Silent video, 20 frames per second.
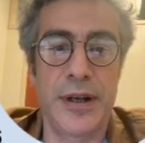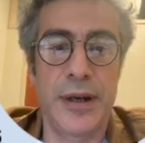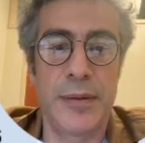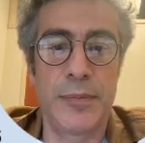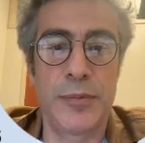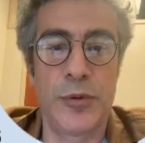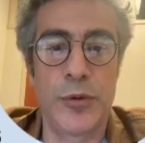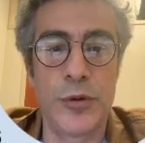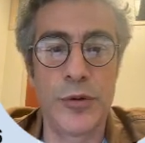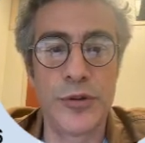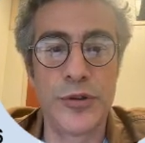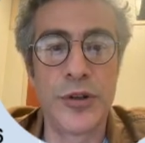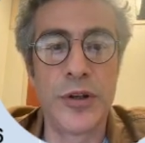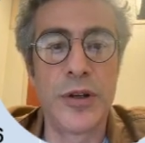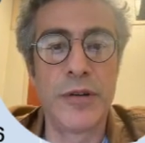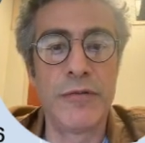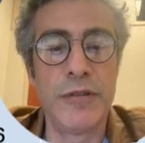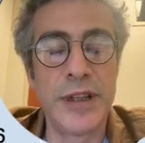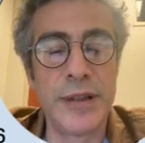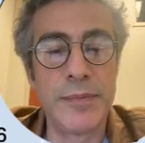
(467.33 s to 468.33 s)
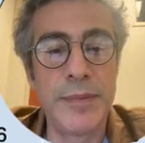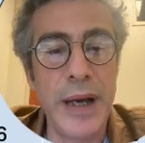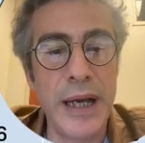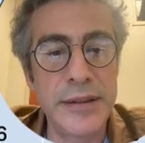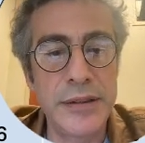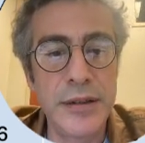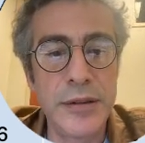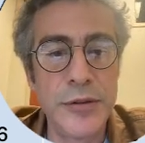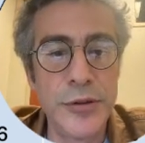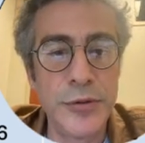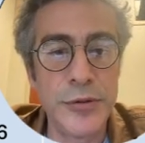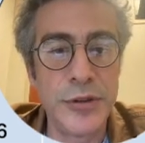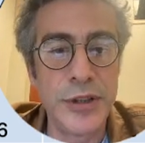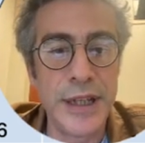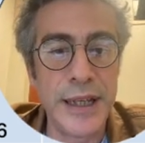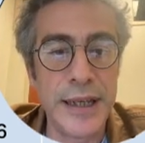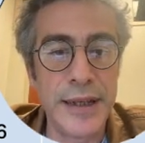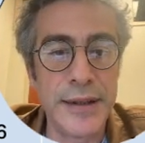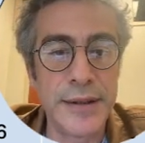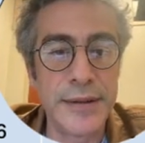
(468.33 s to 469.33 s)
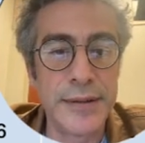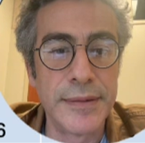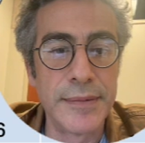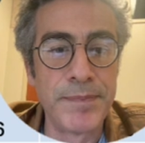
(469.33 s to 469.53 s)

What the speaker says: approach with PETALUTE.